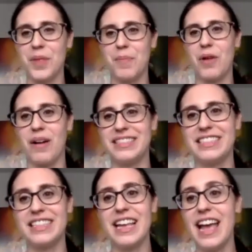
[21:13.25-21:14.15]

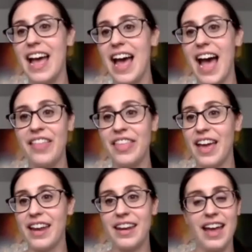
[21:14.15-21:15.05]
ones. And
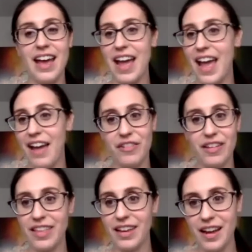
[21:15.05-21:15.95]
then
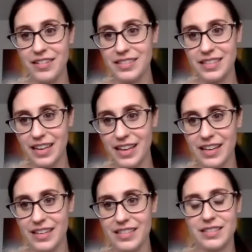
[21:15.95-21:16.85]
everything else
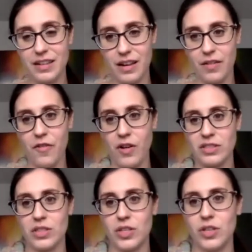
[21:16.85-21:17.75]
falls
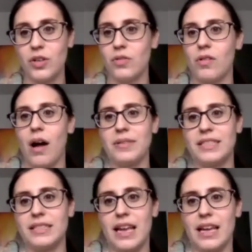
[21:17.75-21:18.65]
into, I would
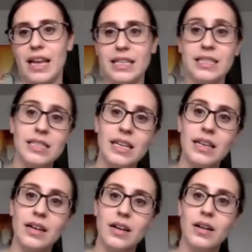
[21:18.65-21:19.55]
say, indie
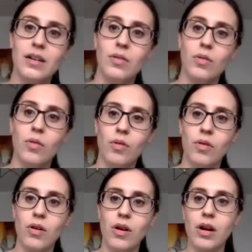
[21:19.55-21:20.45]

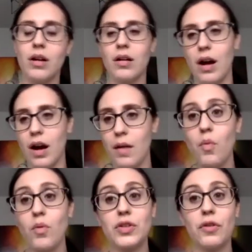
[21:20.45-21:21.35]
or
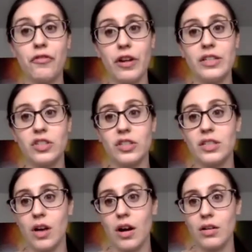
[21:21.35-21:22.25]
more so fringe,
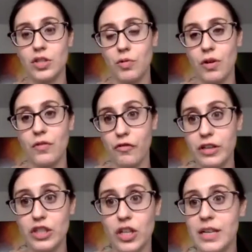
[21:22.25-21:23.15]
because our Toronto
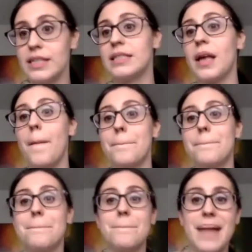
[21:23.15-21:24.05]
fringe is
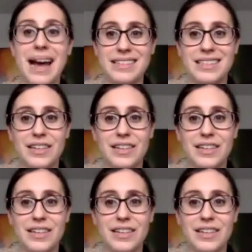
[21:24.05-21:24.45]
massive.